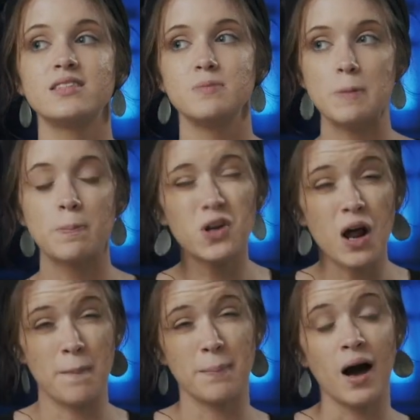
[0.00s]
to be put
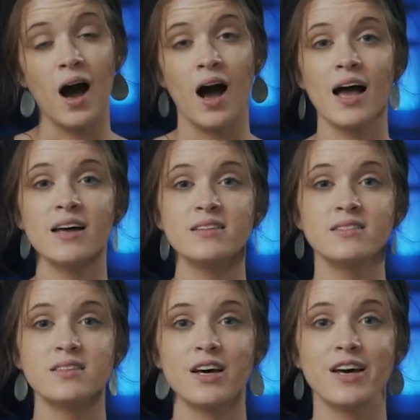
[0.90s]
on
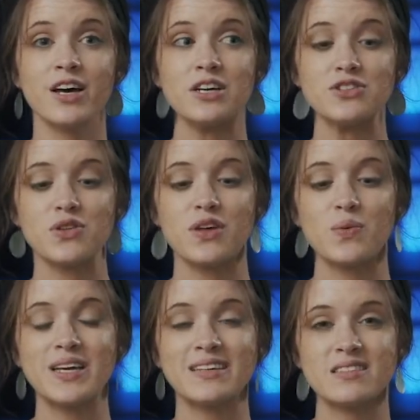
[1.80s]
pause so that
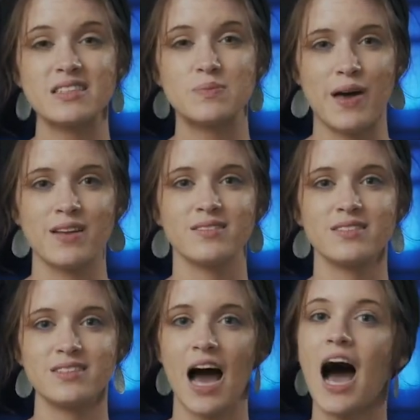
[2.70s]
we can
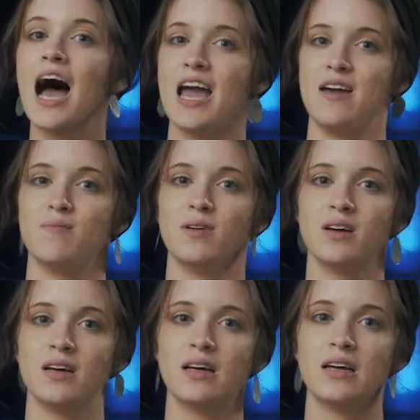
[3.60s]
spend time
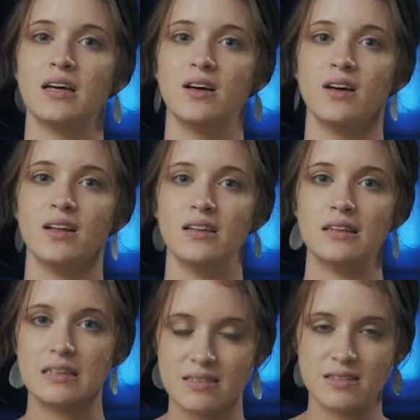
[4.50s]

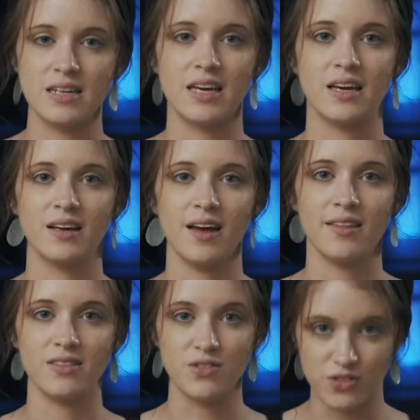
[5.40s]
listening
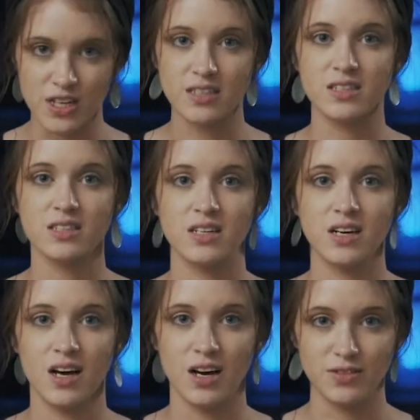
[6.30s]
at the feet
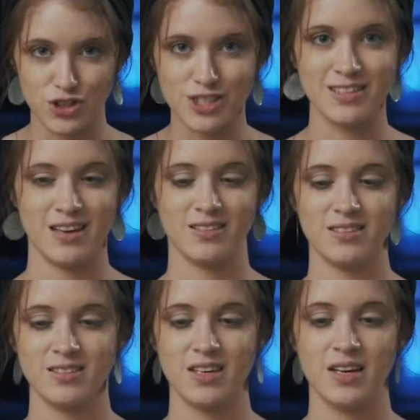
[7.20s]
of Jesus.